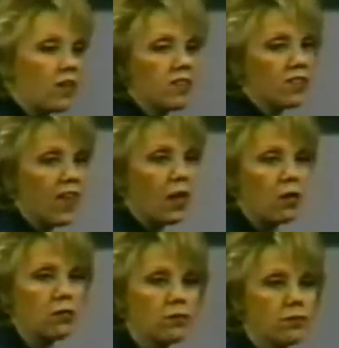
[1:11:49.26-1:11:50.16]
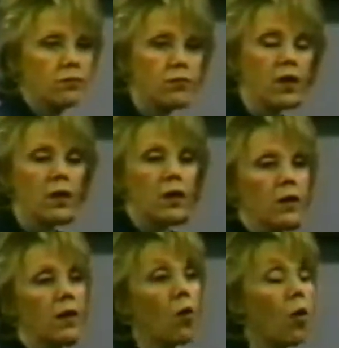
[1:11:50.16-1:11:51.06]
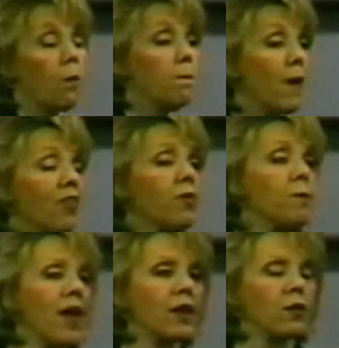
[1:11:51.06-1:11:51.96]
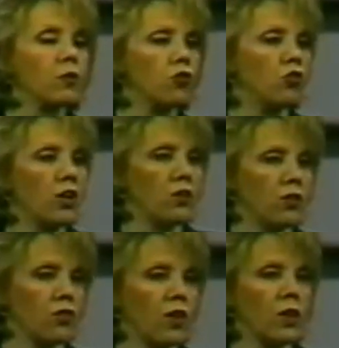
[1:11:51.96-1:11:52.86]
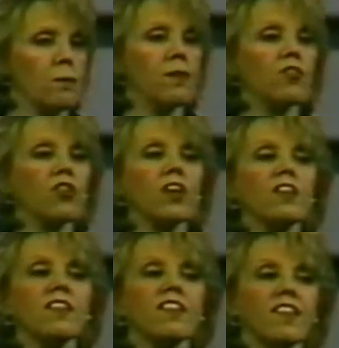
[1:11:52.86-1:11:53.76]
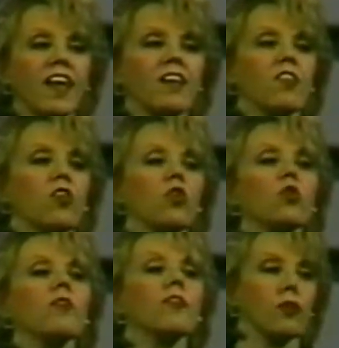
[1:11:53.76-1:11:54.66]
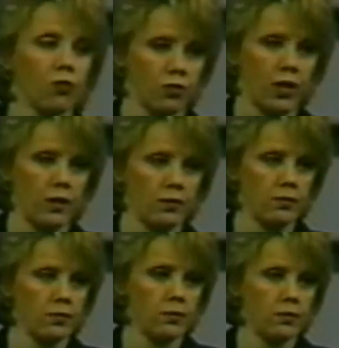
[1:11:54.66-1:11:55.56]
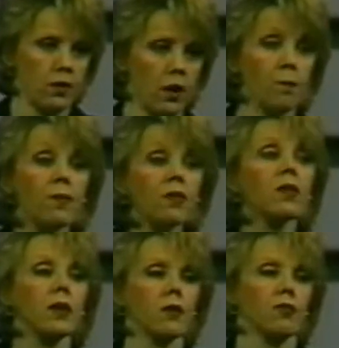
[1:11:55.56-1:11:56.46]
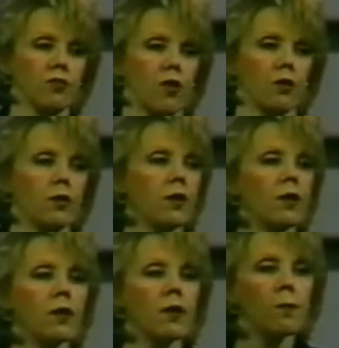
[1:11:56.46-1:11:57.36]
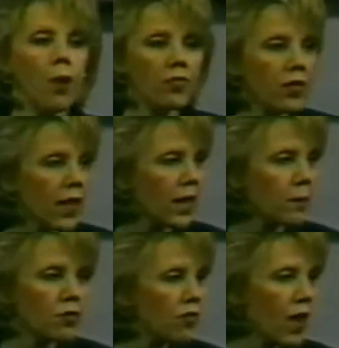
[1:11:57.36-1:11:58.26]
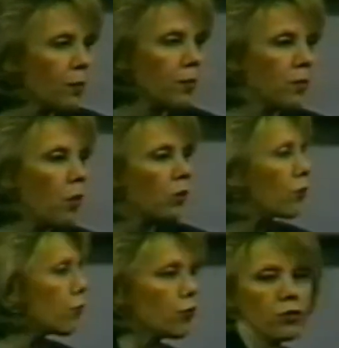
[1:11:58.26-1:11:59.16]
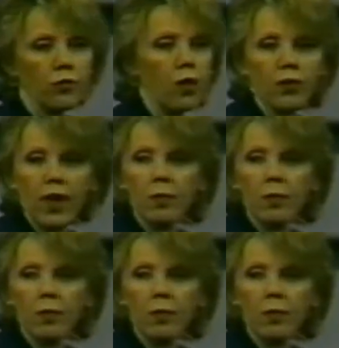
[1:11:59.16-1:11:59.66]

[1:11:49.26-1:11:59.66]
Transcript: It doesn't sell. Now, a mathematical genius in Michigan State University, a millionaire's son, bought the game. He just happened to be walking through the store and saw the